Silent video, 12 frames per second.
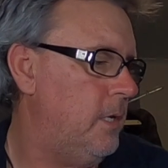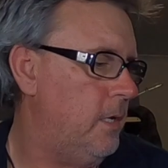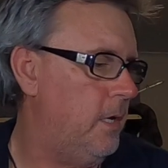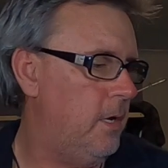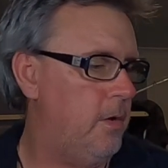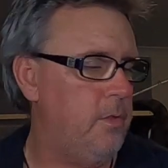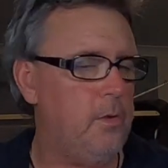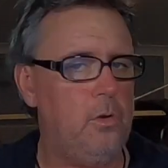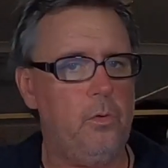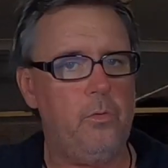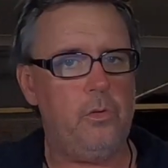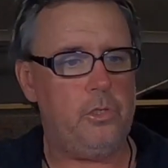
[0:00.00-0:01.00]
you know the
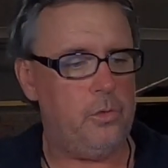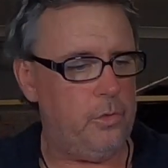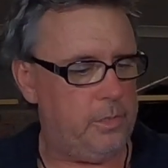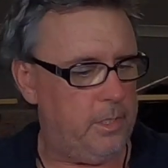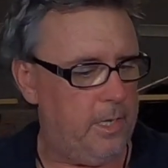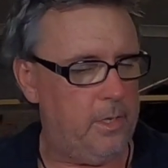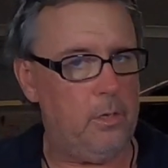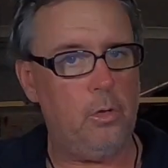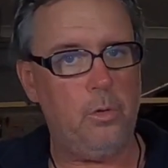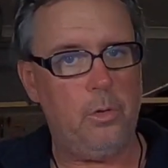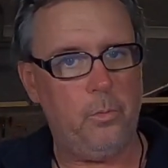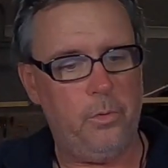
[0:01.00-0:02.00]
lure of choice today, the
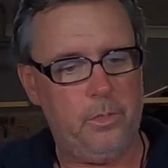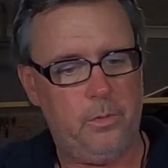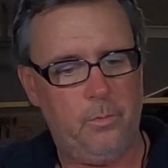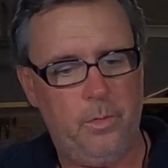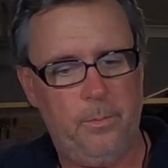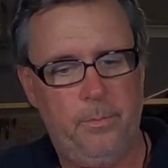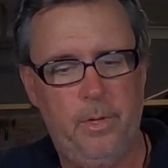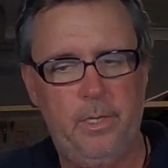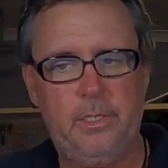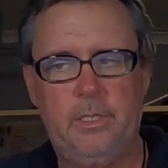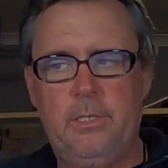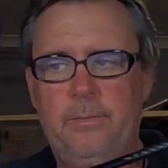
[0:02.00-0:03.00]
lure that worked the
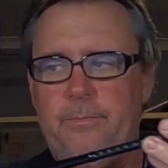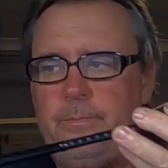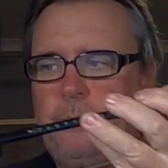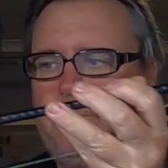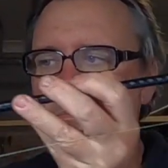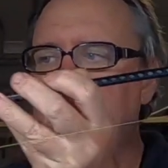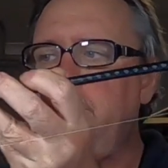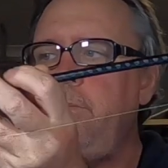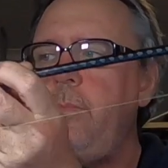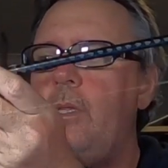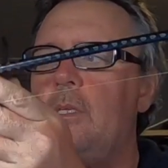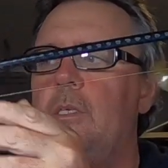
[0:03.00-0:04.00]
best,
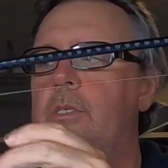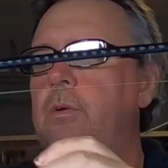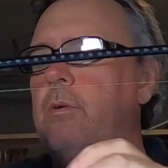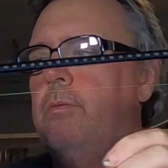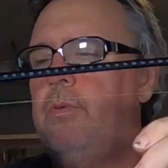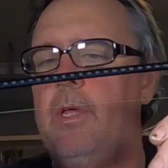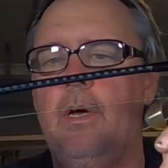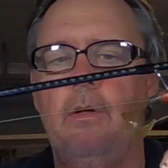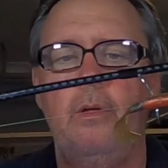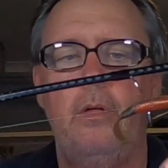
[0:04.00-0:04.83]
as you saw in the video,